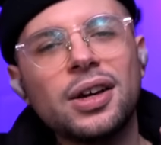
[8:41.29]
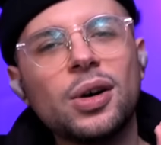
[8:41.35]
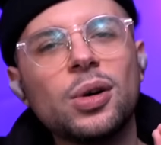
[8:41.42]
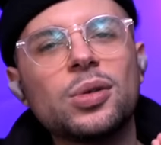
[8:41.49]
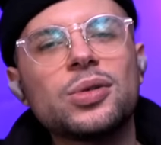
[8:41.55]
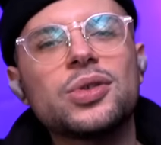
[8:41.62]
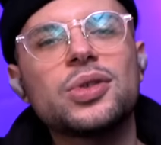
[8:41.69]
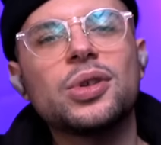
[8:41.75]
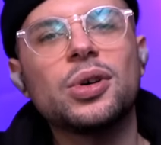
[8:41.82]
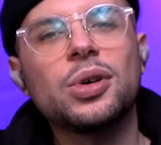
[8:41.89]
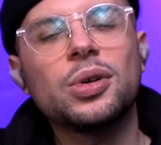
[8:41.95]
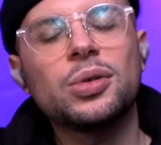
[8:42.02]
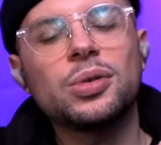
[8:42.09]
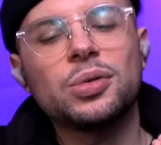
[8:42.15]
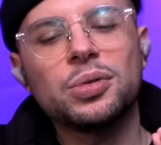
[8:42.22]

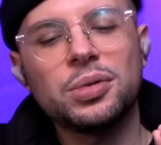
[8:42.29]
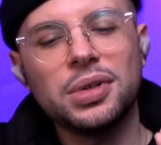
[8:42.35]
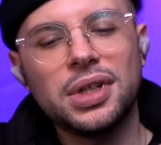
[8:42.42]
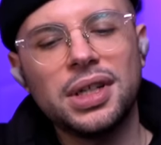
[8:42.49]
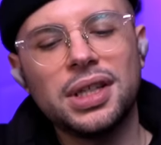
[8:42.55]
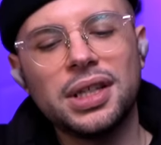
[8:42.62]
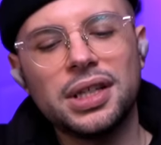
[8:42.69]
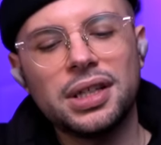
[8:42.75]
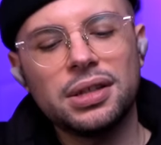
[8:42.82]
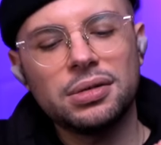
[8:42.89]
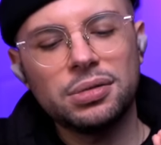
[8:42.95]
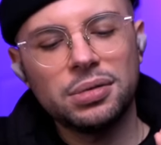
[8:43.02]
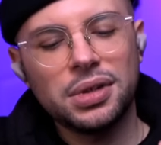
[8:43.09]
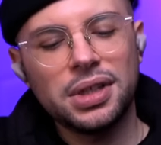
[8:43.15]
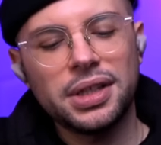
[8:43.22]
also really,
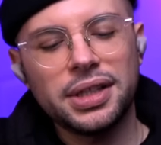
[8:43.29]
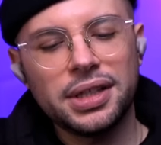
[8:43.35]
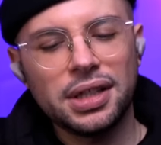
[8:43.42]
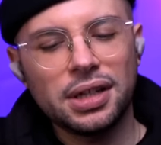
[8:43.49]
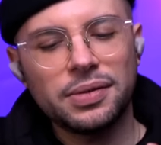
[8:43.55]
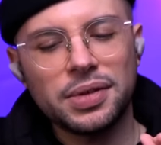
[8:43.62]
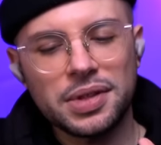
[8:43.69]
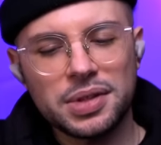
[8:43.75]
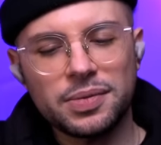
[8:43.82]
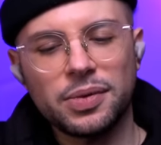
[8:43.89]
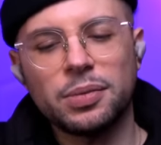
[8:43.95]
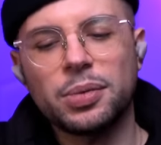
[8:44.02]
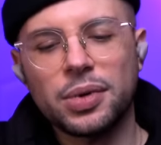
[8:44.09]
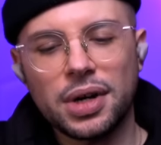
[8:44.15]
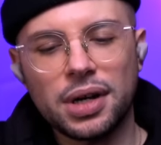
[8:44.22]
really love his
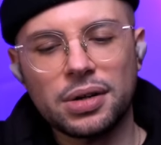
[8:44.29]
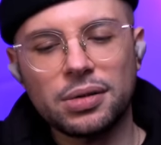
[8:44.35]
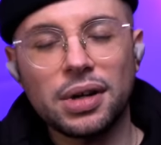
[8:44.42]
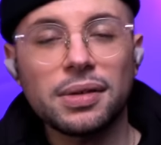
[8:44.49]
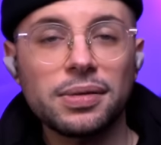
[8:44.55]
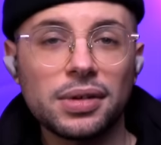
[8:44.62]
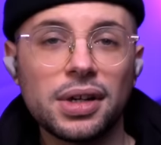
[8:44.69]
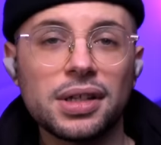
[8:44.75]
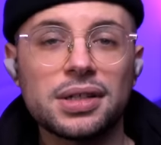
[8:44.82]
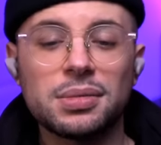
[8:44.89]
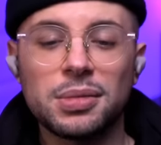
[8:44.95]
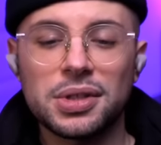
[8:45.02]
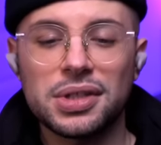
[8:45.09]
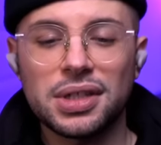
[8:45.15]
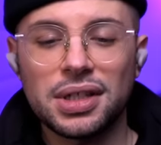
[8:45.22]
vibrato. I forgot to
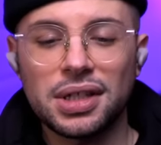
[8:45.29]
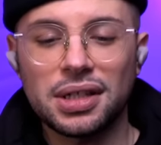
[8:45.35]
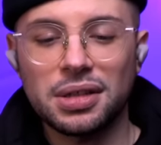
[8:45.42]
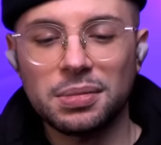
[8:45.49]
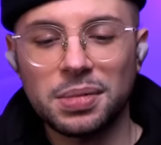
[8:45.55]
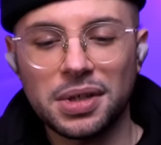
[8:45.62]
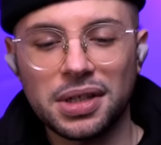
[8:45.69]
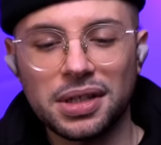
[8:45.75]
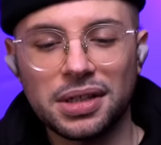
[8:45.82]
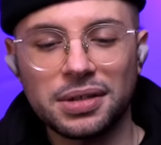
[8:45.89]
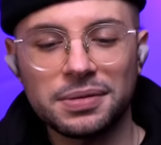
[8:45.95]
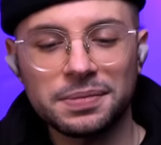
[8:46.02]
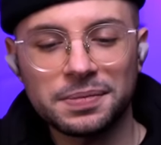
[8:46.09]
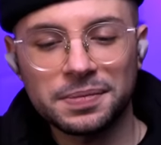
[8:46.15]
mention it at the beginning.